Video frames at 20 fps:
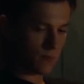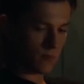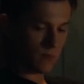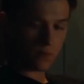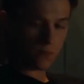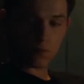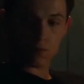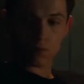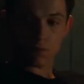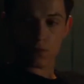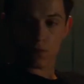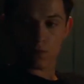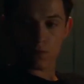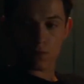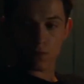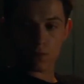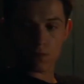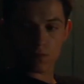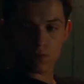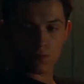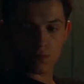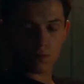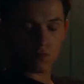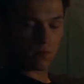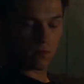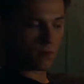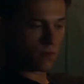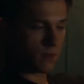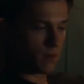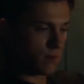and struggle he put his
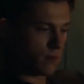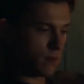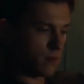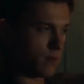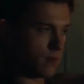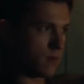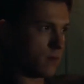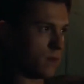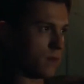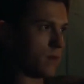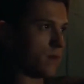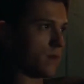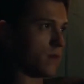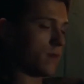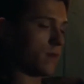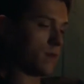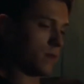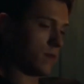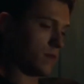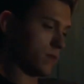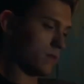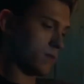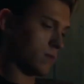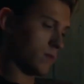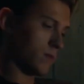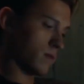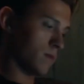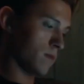loved ones through, Peter was